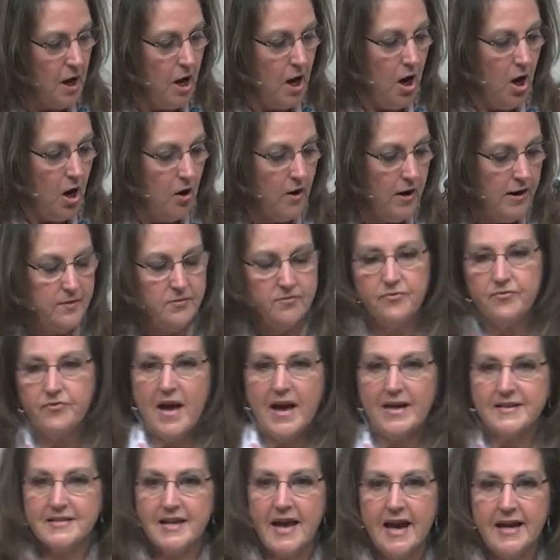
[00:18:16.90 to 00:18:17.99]
All right,
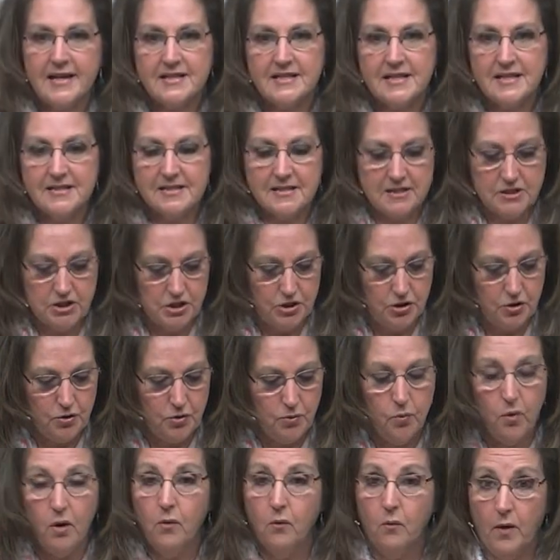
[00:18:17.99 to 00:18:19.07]
that takes us to
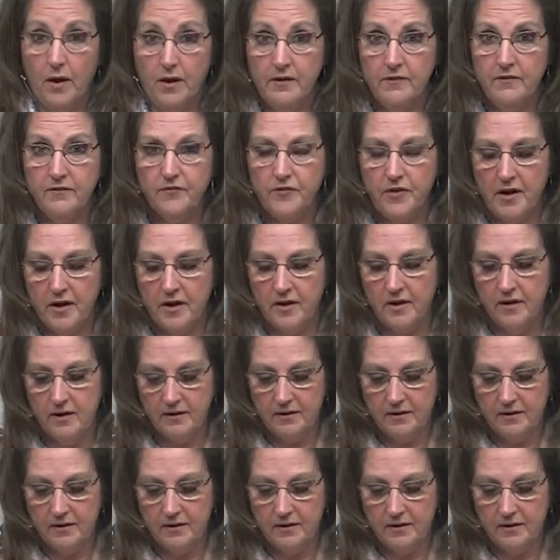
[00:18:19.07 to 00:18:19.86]
one of the